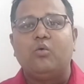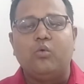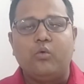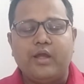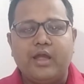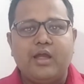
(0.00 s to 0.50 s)

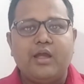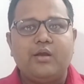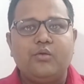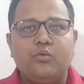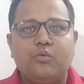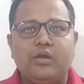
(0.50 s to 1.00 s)

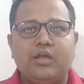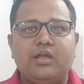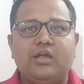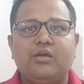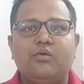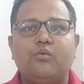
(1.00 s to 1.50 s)
where
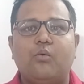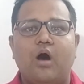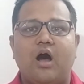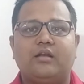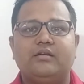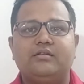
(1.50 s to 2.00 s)
we
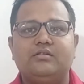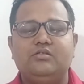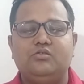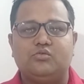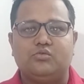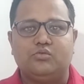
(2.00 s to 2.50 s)

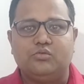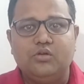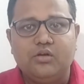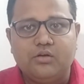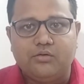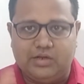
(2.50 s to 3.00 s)
want to
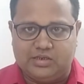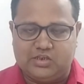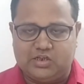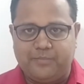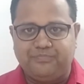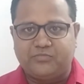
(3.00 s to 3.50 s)

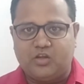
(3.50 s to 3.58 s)
reach.